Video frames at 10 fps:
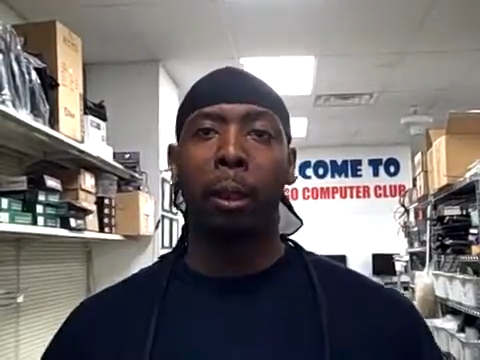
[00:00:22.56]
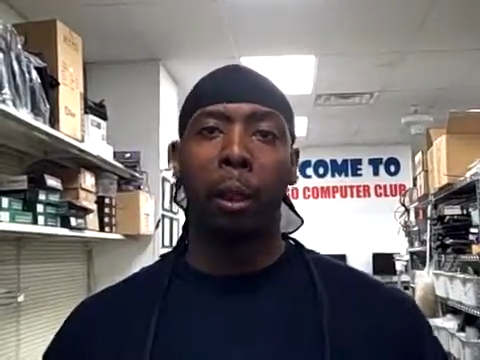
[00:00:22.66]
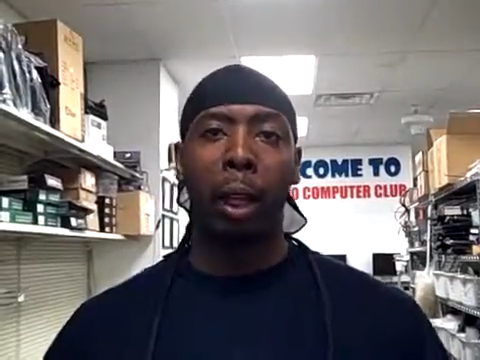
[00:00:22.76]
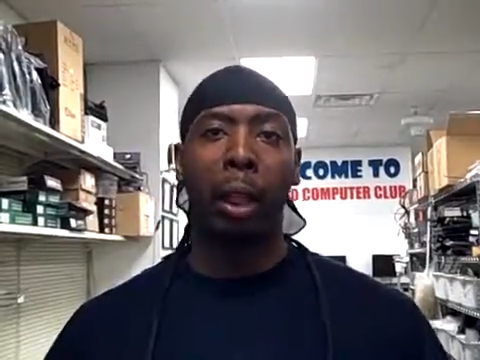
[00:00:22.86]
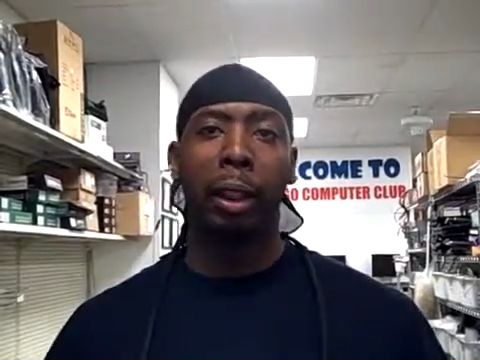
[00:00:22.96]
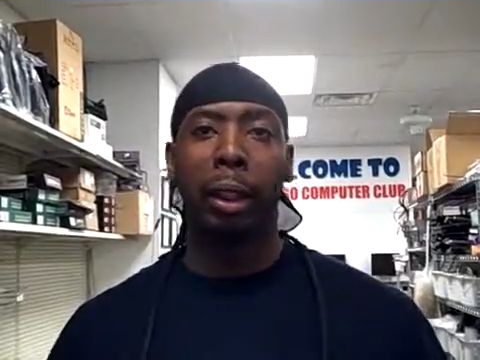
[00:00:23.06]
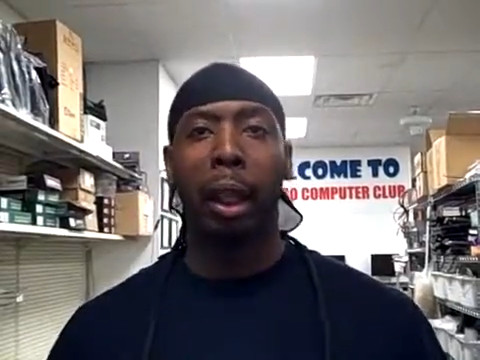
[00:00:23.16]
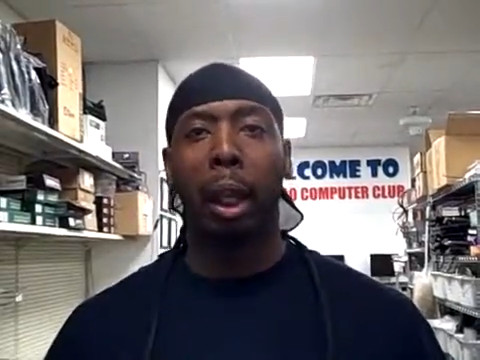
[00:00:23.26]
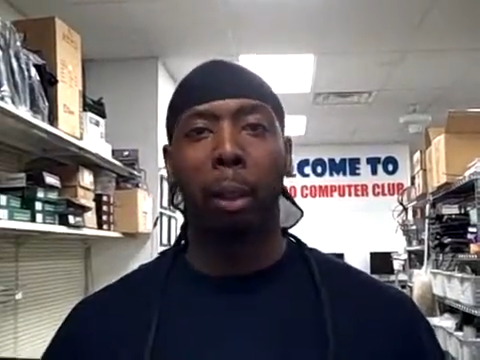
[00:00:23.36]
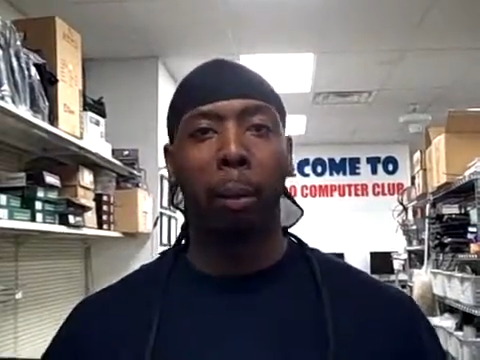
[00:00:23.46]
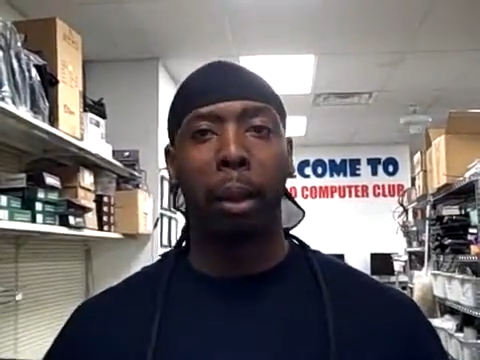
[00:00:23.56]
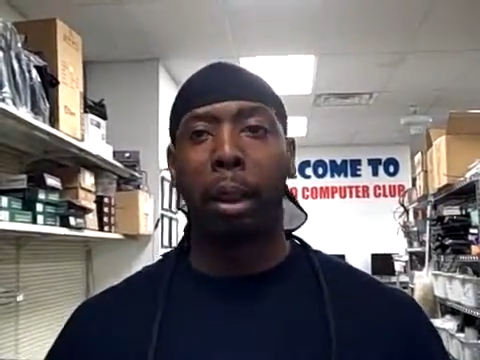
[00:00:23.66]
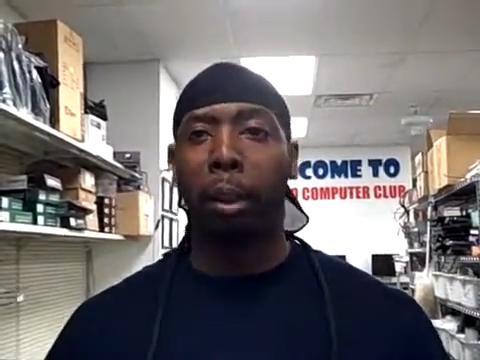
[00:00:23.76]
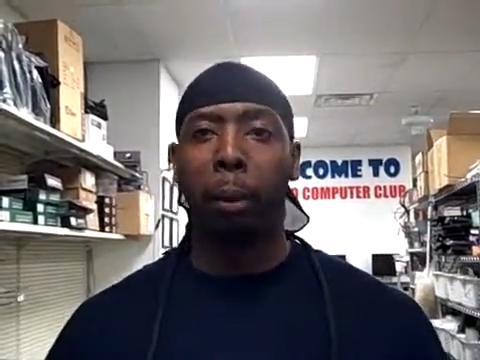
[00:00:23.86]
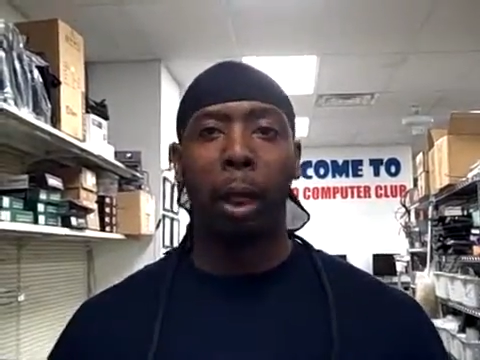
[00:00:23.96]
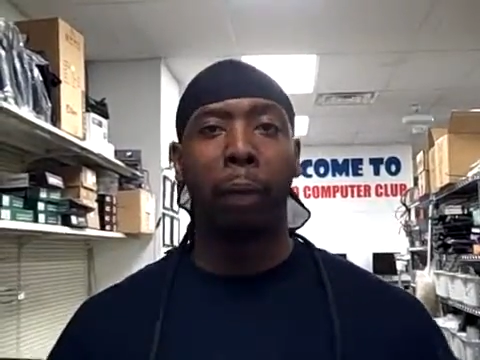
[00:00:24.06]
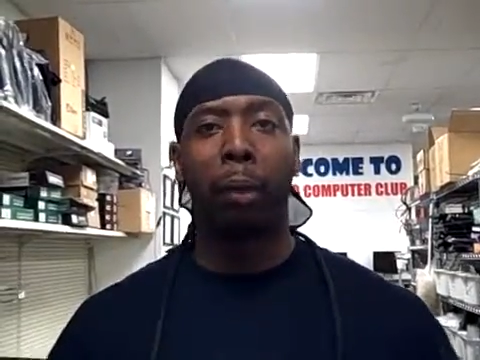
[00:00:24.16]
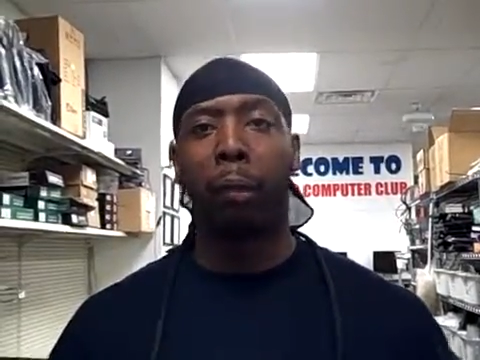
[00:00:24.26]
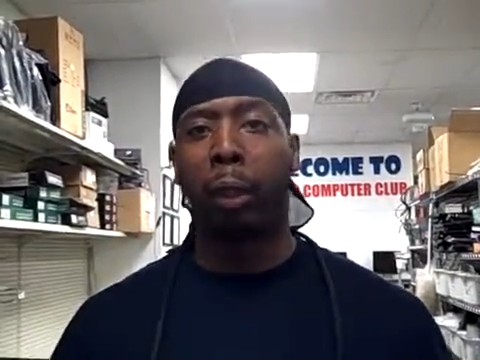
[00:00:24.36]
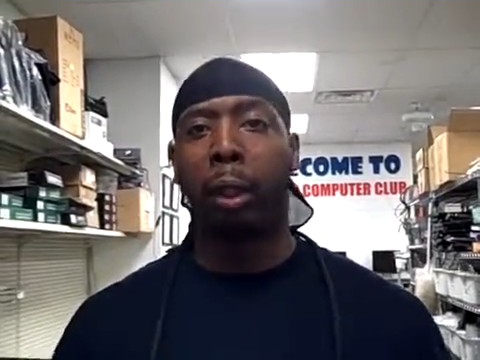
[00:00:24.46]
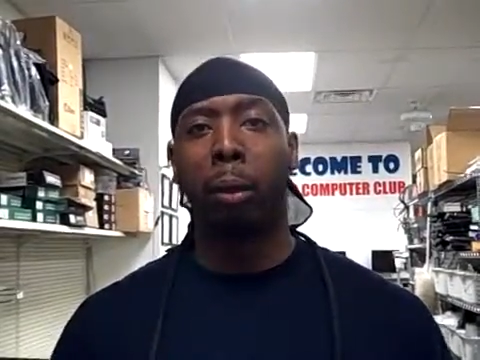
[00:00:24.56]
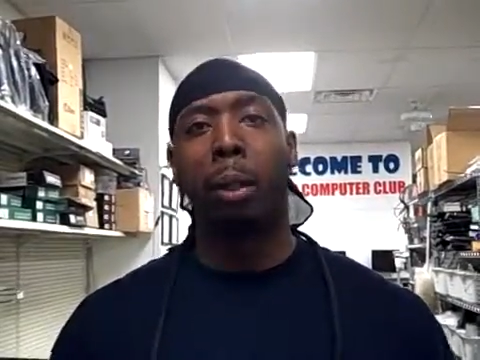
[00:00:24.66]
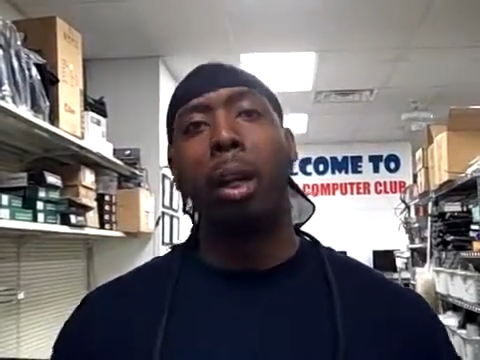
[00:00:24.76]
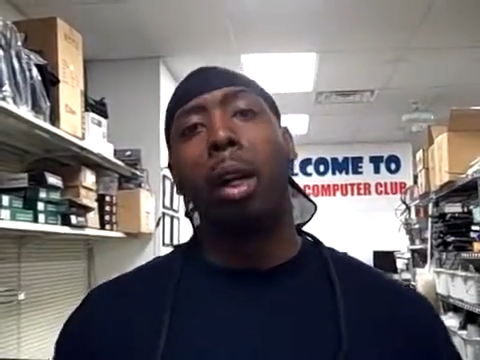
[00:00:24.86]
or any time, whenever you feel,